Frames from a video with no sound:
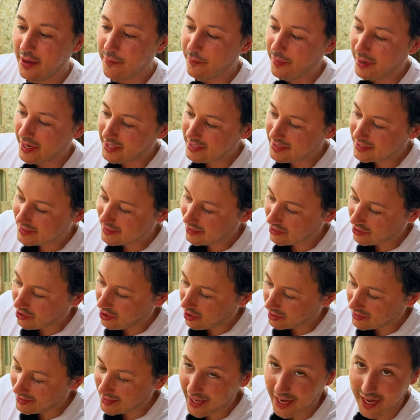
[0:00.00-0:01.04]
but it's still
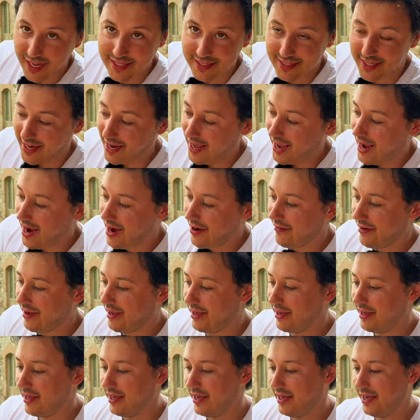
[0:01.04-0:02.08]
got nice and
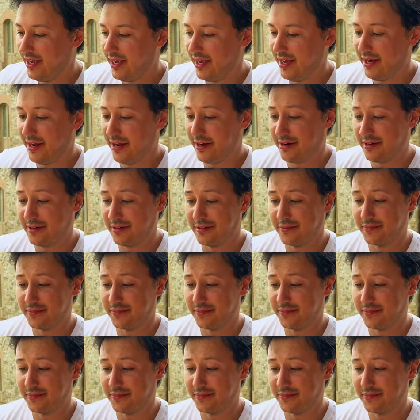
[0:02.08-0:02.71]
airy in here.